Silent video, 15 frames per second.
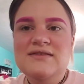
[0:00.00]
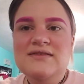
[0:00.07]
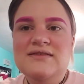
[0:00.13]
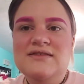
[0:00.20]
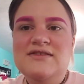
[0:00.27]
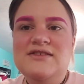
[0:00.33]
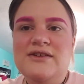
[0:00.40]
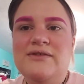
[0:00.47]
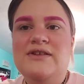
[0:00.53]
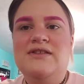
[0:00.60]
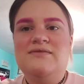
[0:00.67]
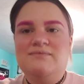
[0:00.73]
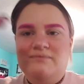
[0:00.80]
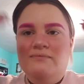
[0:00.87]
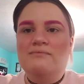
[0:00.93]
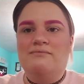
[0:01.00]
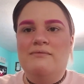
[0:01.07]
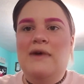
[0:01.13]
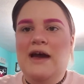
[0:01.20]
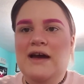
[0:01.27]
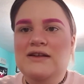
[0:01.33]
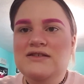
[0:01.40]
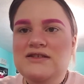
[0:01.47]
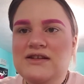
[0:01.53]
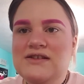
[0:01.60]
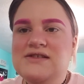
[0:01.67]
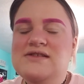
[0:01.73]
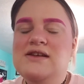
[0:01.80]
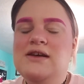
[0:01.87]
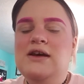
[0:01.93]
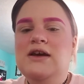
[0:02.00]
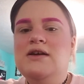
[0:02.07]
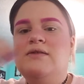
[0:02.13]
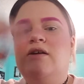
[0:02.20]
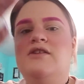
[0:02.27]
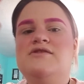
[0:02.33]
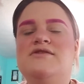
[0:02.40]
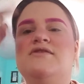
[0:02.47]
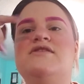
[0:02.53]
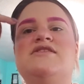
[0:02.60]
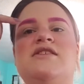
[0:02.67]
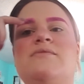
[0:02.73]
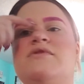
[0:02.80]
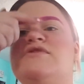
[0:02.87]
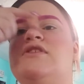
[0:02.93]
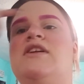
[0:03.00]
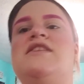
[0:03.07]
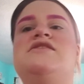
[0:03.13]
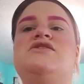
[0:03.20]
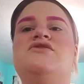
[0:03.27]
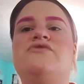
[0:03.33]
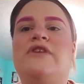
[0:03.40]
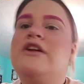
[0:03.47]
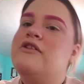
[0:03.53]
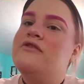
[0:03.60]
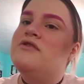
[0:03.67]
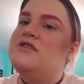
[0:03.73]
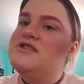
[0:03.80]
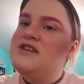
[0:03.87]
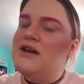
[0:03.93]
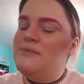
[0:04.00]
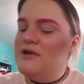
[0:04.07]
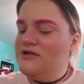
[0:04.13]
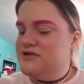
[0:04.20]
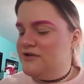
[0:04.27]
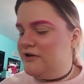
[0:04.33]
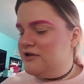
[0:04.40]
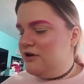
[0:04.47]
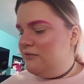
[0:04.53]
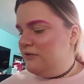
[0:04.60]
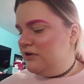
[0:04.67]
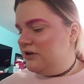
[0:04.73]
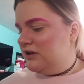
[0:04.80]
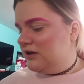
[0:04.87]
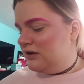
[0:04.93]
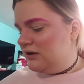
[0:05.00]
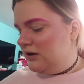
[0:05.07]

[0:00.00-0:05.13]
so it matches. Also, this eyebrow is a lot straighter than this eyebrow, so I don't really